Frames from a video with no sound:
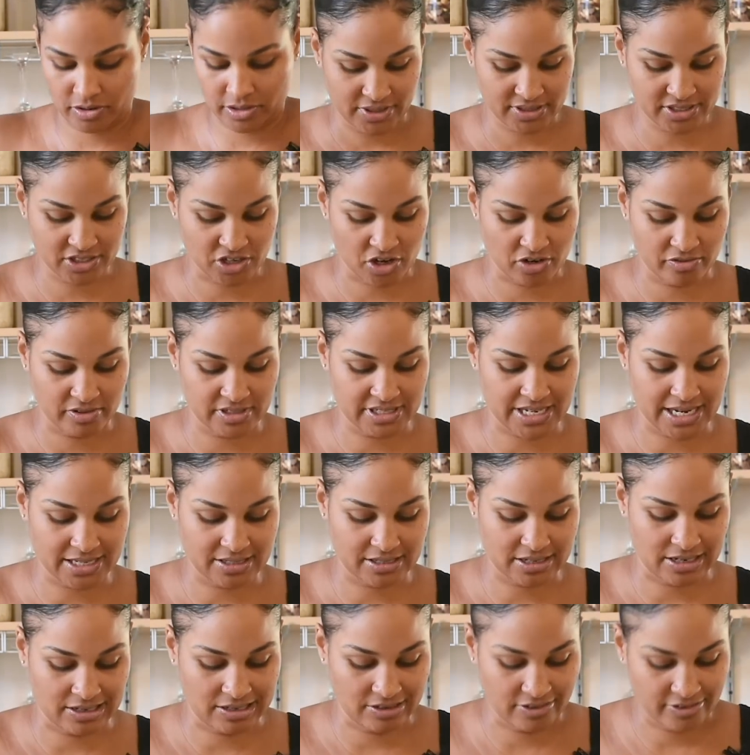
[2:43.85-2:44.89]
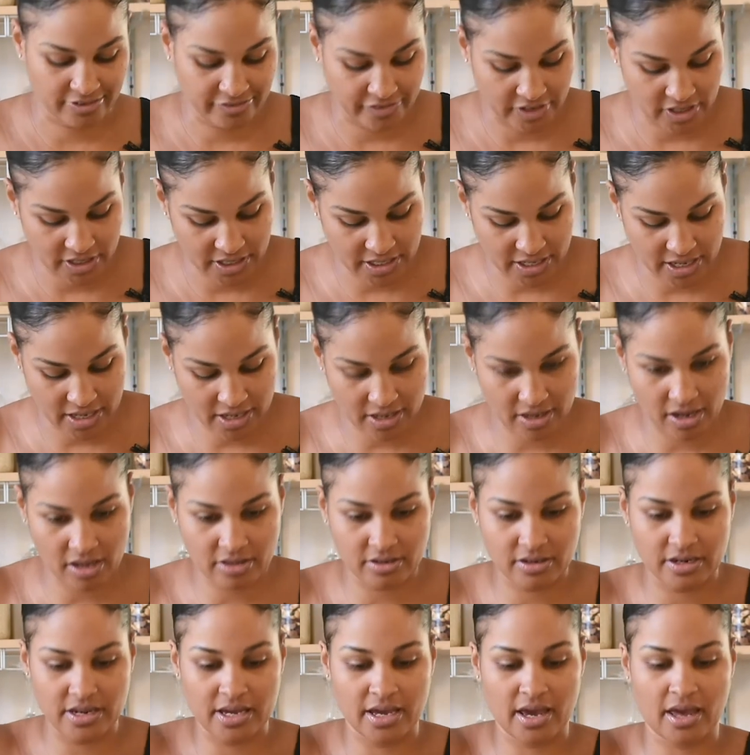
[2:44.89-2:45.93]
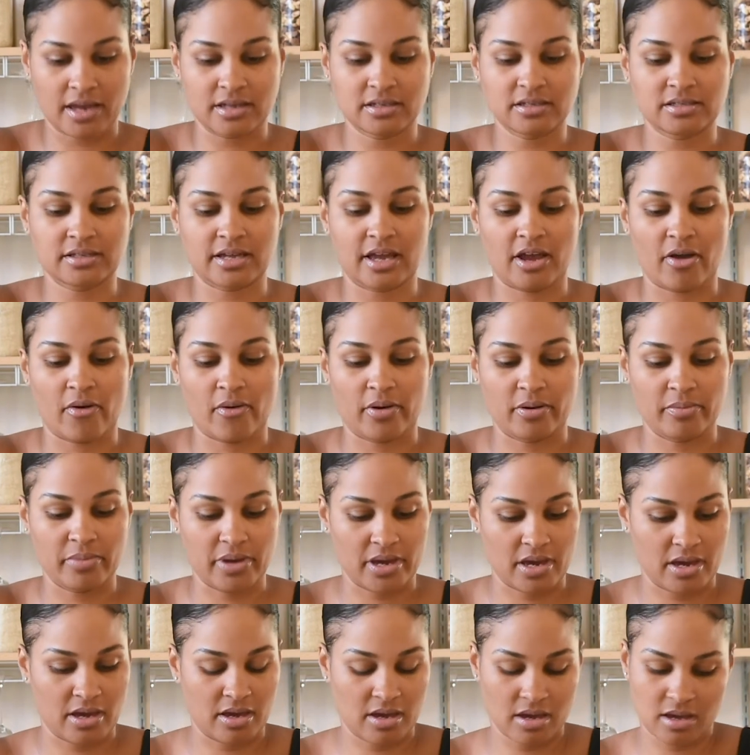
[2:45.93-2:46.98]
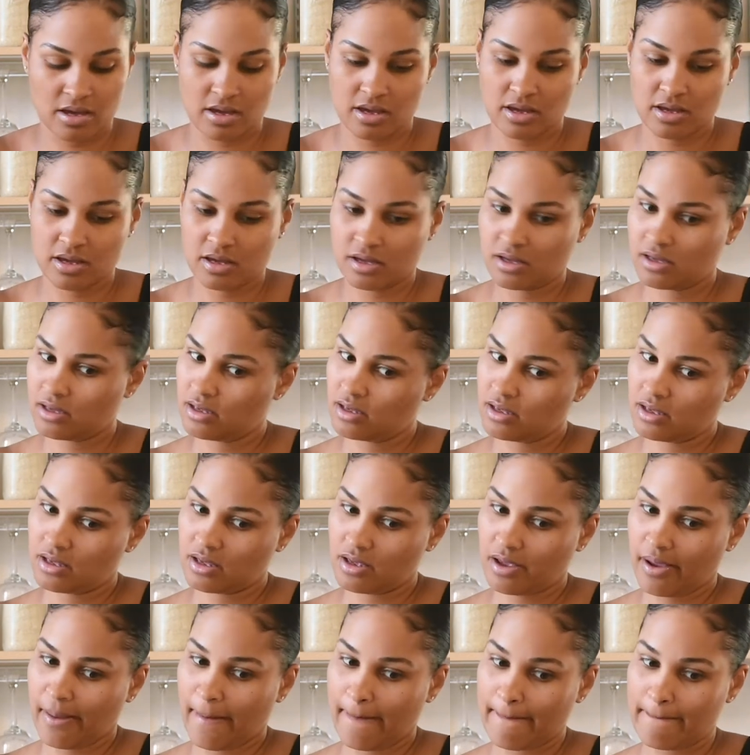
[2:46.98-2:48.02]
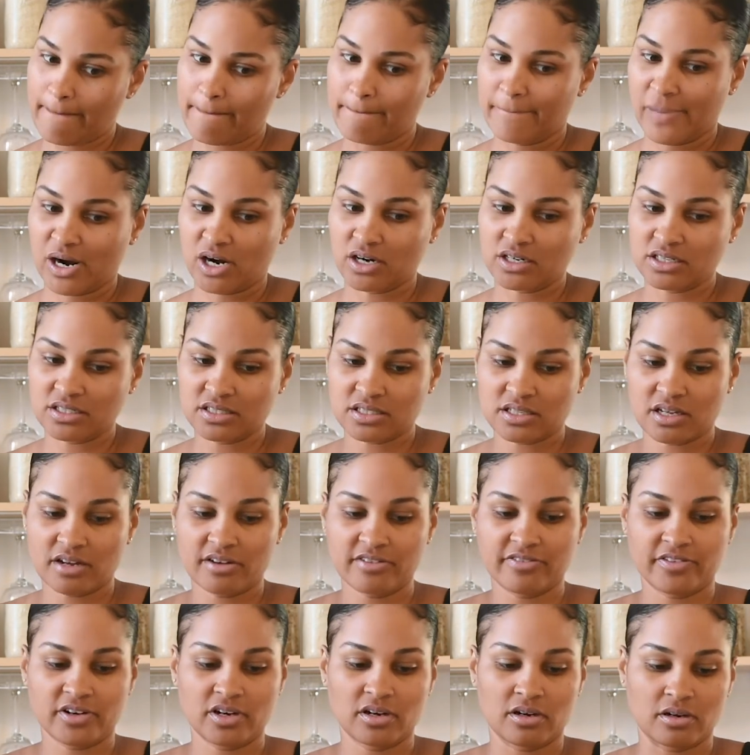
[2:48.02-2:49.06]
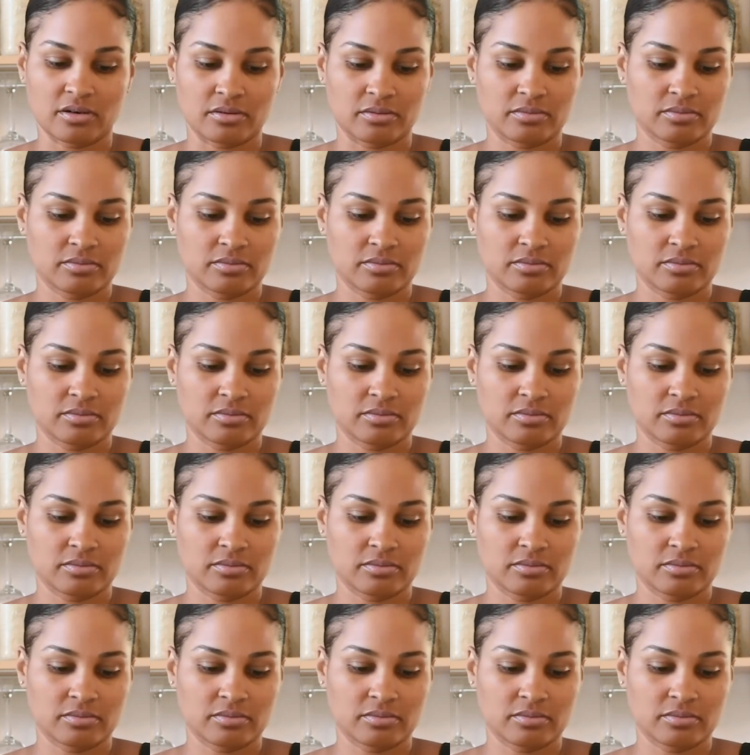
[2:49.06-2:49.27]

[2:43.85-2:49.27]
My stove is acting a little funky. Any other day, this thing would be burning stuff up.